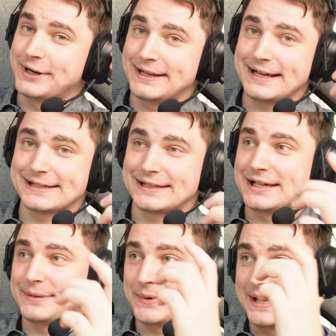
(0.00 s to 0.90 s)
next
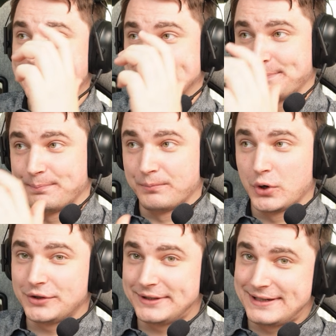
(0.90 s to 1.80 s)
step is
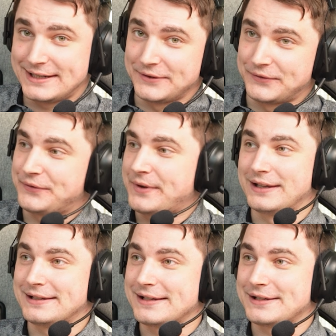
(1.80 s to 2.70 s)
Modddif.
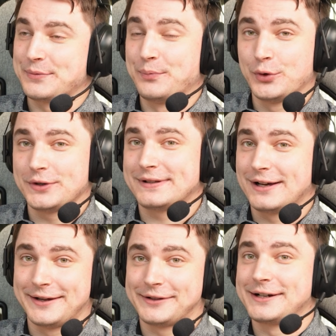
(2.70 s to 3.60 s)
This is most
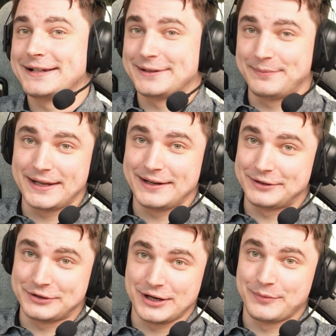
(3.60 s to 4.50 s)

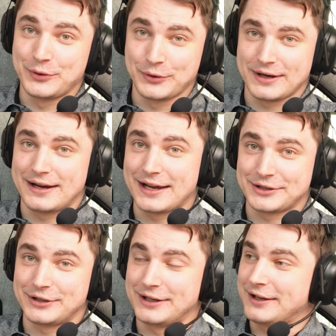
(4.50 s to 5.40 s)
underestimated gem you can
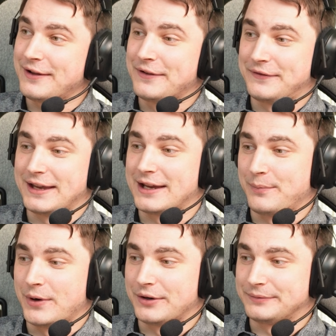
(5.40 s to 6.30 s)
actually think
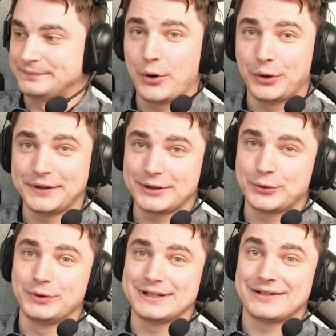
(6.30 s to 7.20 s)
about. All the
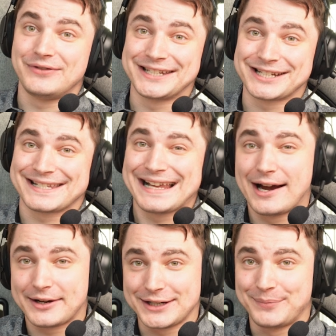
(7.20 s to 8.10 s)
coolest features
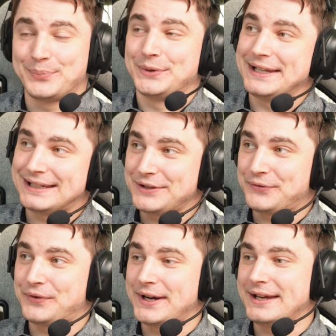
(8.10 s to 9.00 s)
are completely
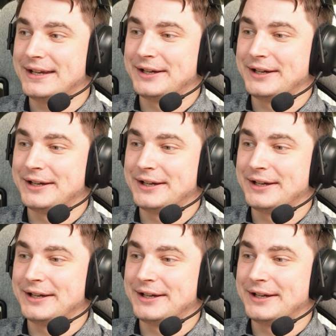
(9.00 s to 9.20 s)
free,